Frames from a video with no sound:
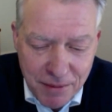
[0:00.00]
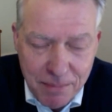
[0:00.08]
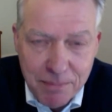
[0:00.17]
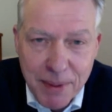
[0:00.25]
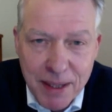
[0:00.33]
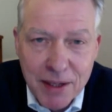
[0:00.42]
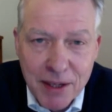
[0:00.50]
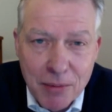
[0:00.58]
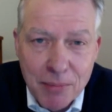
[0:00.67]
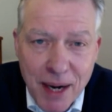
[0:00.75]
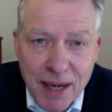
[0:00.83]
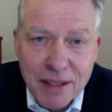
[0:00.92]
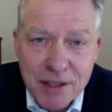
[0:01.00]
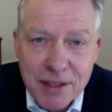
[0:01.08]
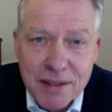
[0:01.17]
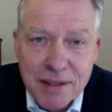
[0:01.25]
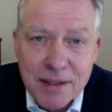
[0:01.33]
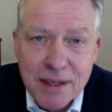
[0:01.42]
building your
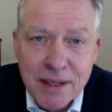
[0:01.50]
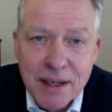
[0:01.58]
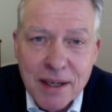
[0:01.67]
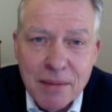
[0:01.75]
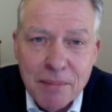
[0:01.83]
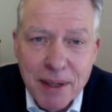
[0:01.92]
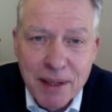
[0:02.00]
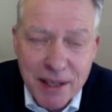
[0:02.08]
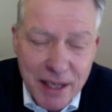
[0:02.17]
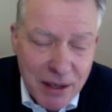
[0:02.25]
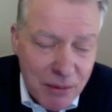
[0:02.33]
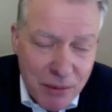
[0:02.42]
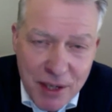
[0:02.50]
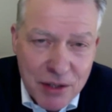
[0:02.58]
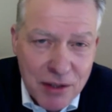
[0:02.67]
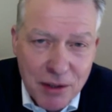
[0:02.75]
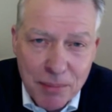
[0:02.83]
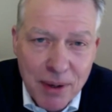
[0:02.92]
branches, building your
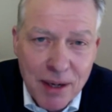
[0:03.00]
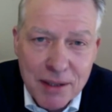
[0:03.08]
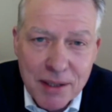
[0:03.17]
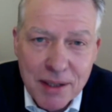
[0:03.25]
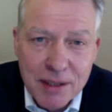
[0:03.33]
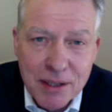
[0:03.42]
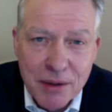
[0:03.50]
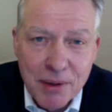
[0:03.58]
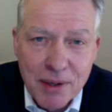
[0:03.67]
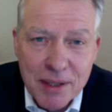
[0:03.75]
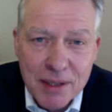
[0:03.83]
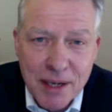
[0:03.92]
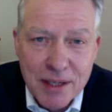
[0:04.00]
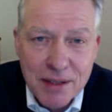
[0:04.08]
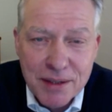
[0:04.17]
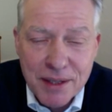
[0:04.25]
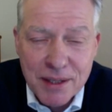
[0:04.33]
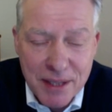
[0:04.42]
regional parties and your
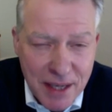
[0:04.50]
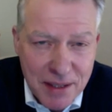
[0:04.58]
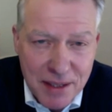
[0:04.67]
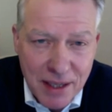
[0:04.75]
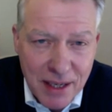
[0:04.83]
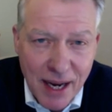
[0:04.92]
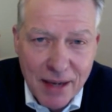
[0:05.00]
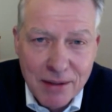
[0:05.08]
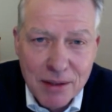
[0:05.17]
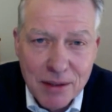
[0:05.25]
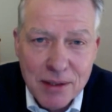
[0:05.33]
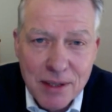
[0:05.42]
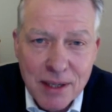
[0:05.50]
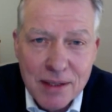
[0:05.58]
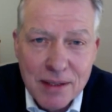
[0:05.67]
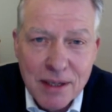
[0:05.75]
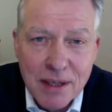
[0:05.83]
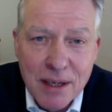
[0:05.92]
organizations, contesting council
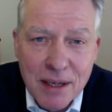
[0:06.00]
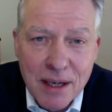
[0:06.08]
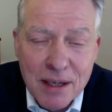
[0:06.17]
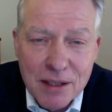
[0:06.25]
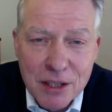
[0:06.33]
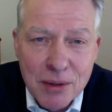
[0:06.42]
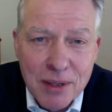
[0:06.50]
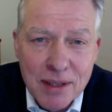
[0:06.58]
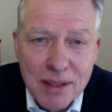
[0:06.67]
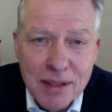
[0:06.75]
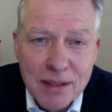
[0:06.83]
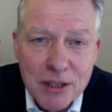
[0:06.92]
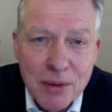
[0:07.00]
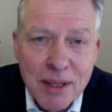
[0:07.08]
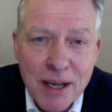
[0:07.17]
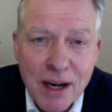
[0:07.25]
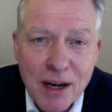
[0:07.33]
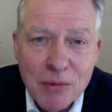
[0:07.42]
seats, and doing the
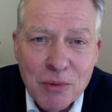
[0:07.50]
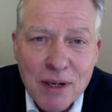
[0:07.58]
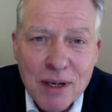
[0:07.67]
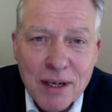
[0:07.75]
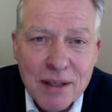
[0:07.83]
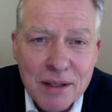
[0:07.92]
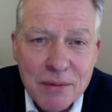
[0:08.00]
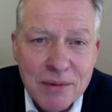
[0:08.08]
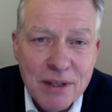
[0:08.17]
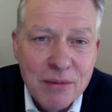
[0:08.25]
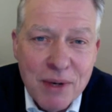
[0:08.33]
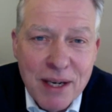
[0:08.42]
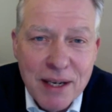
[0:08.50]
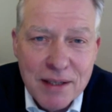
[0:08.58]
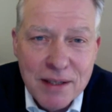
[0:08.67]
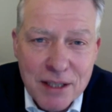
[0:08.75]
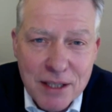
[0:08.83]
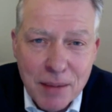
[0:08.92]
hard work. There really isn't
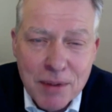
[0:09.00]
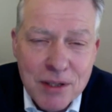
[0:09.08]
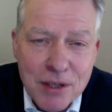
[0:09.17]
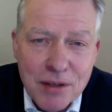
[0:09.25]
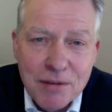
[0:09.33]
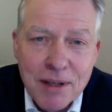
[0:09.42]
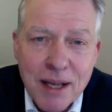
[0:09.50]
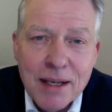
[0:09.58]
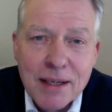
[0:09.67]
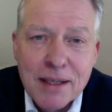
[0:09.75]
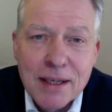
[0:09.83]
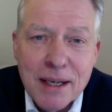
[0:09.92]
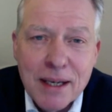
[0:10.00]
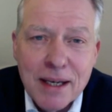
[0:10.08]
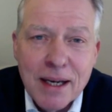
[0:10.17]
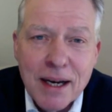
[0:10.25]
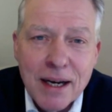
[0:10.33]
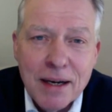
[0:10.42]
a substitute for that.
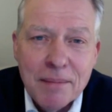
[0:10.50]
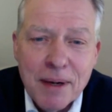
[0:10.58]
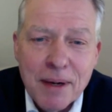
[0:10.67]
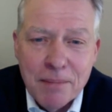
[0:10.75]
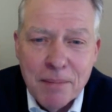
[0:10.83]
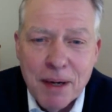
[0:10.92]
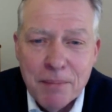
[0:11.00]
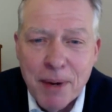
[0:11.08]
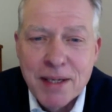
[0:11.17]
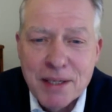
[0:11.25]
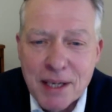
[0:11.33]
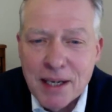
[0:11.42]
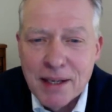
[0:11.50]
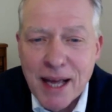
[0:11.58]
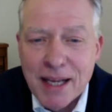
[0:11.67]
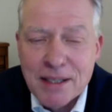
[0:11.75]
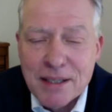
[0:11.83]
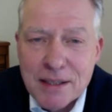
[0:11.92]
And basically
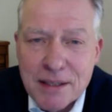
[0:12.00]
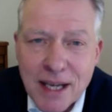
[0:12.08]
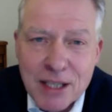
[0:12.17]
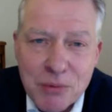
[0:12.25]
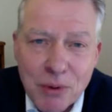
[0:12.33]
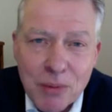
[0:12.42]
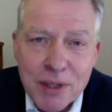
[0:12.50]
that's what we're